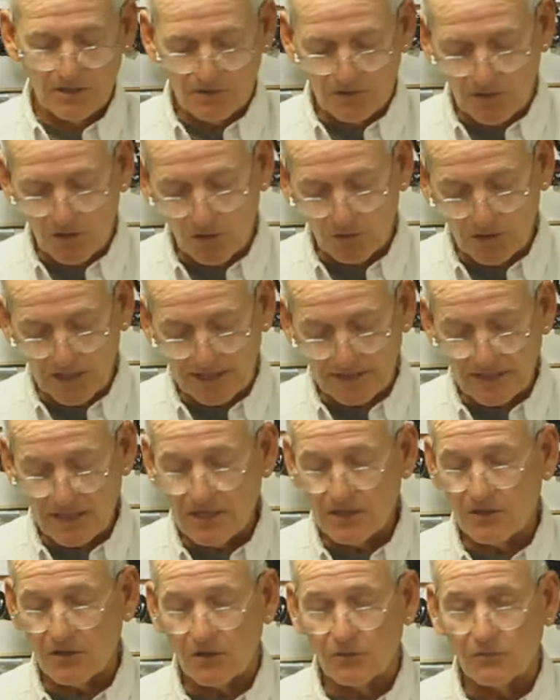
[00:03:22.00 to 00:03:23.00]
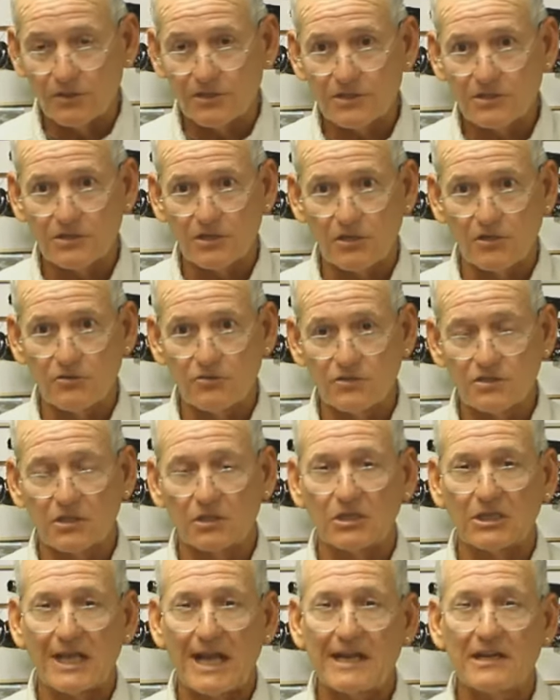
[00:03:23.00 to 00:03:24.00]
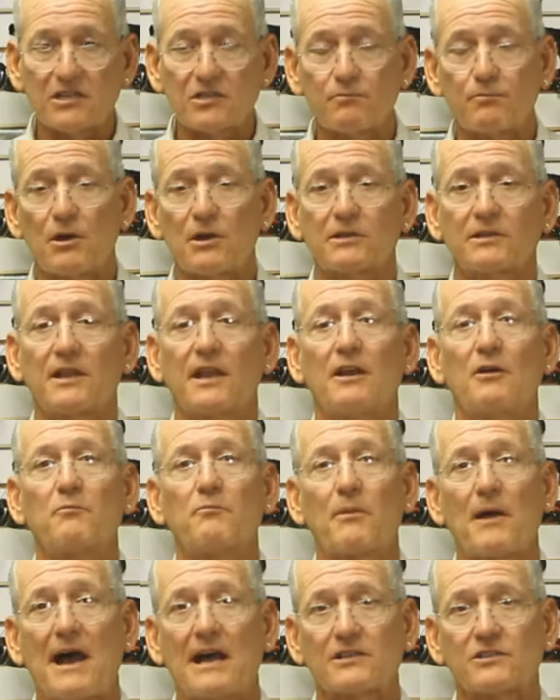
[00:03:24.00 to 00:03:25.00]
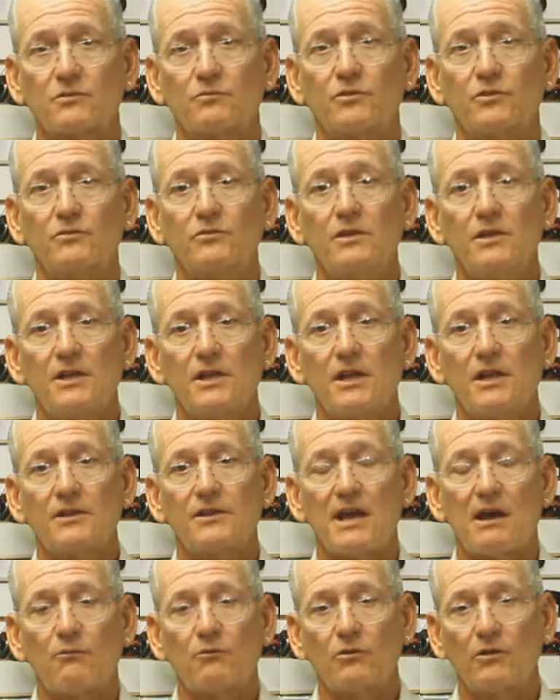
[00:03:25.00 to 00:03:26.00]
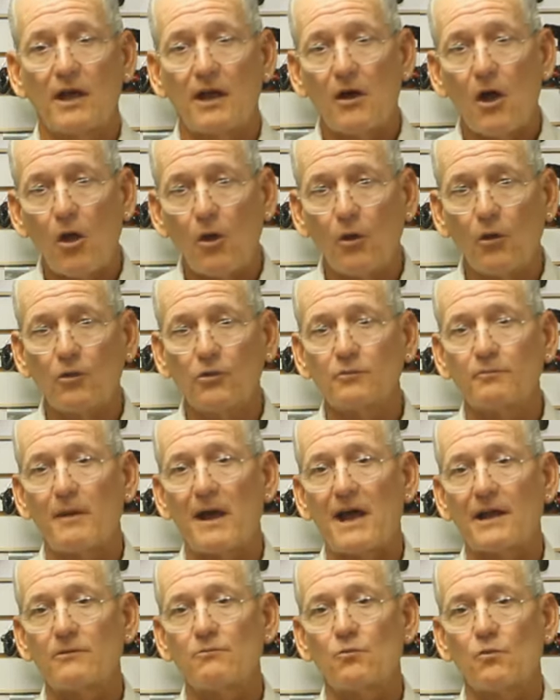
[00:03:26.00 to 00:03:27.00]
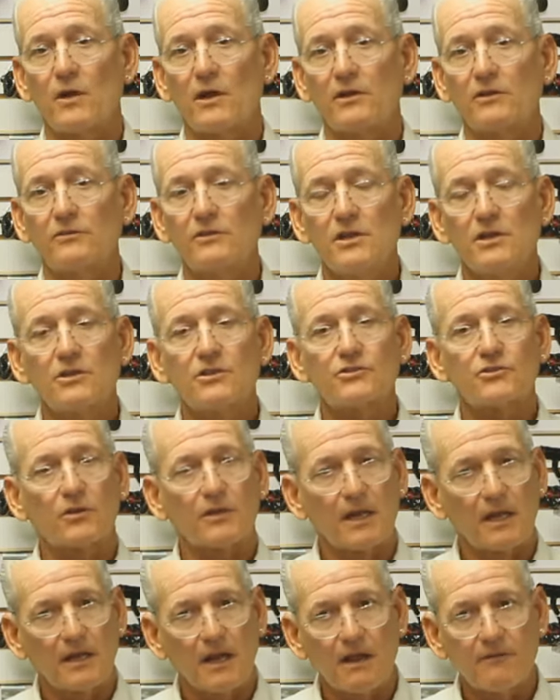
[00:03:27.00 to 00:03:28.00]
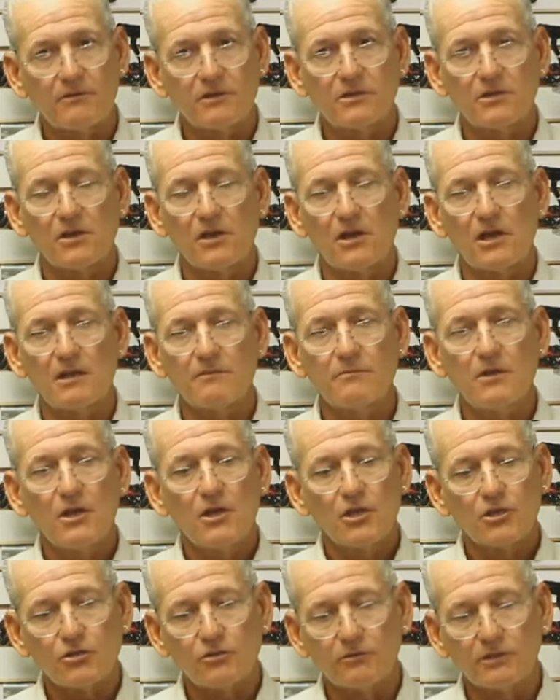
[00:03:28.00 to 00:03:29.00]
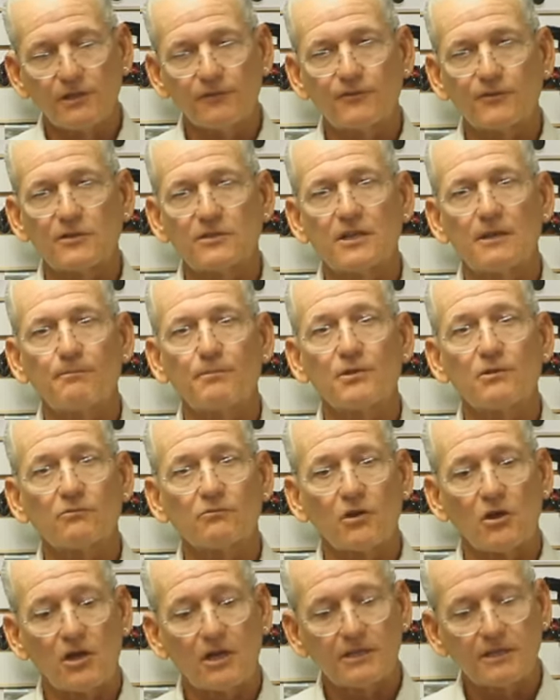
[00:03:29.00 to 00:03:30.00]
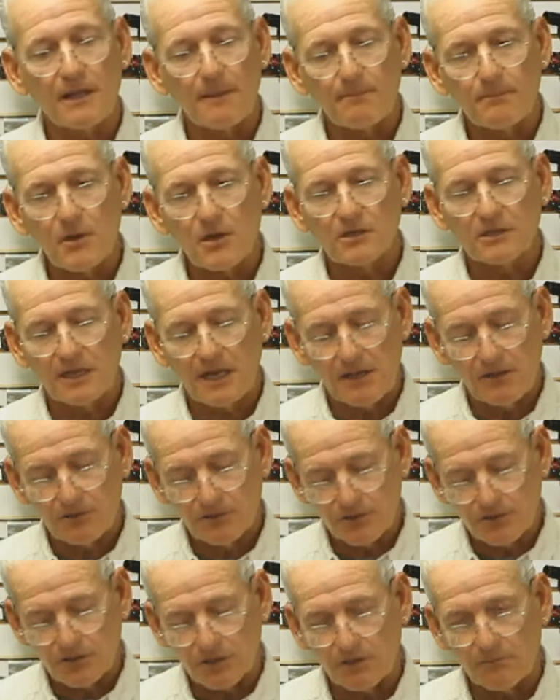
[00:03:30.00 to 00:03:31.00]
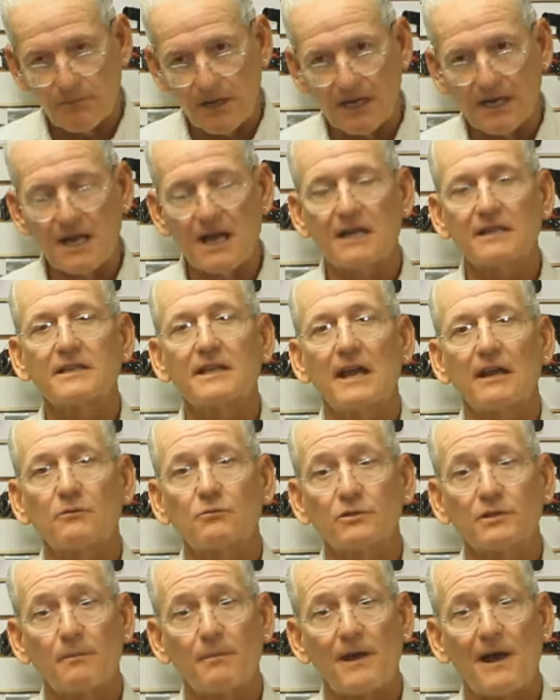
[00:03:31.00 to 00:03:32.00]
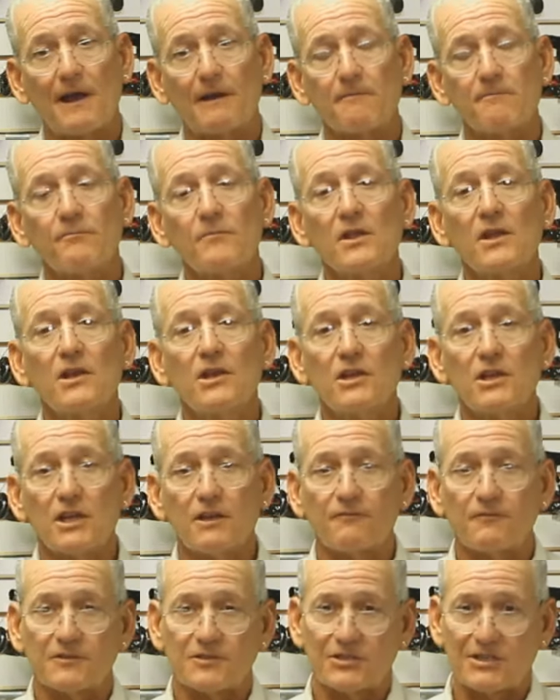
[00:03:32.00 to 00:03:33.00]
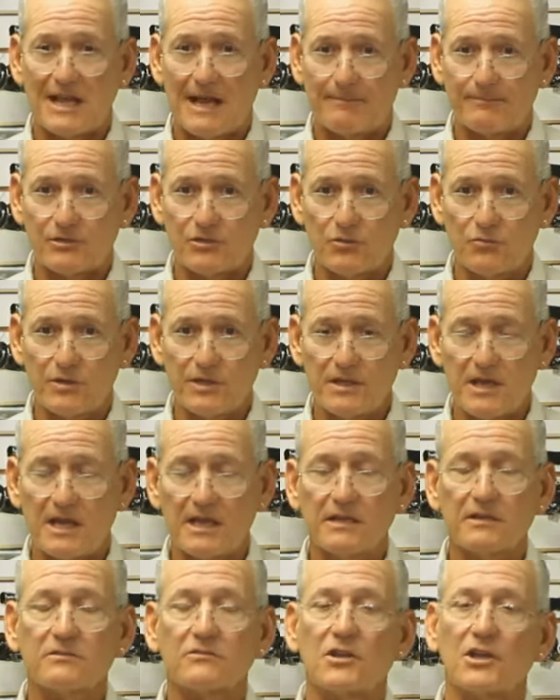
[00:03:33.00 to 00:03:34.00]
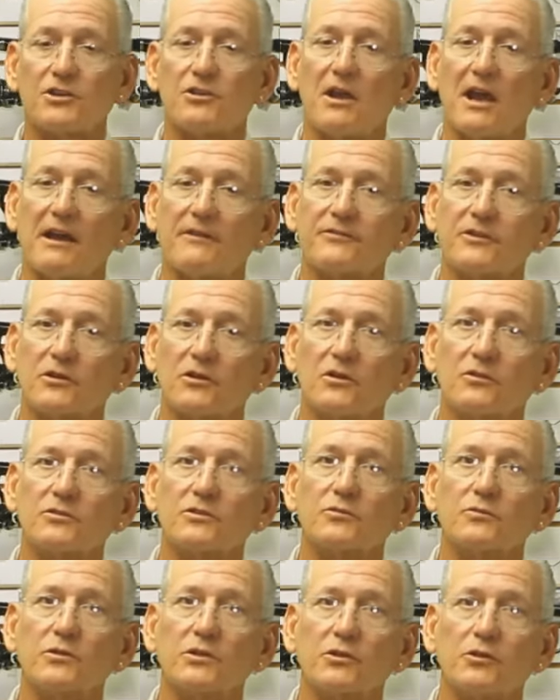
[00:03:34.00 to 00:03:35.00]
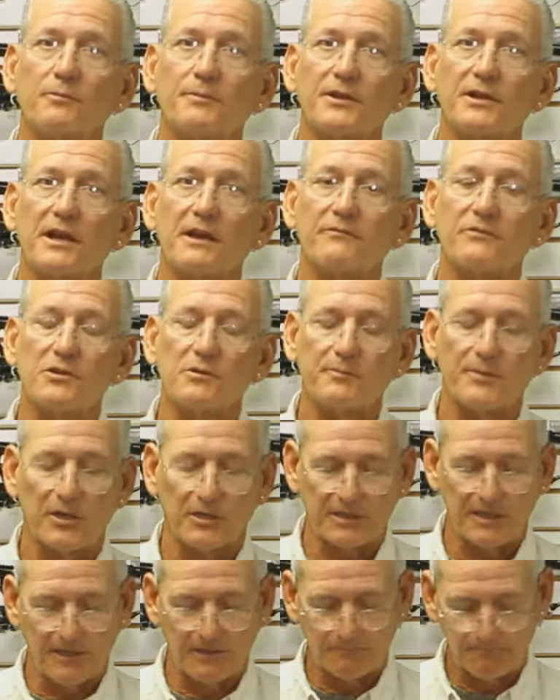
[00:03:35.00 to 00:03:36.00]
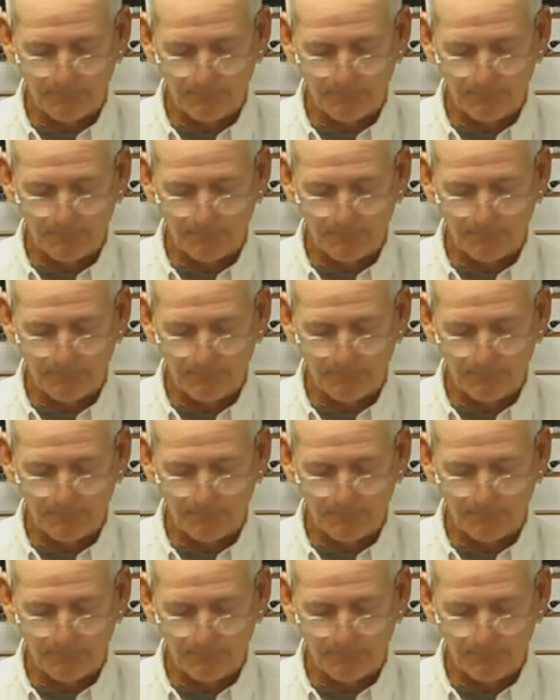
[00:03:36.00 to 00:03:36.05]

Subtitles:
The whole idea though is to use the lightest bucktail possible that will hold bottom well, so that every time you lift the tip of your rod, that bucktail is going to make contact with the bottom. If it stops doing that, then you have to go to a little bit heavier bucktail.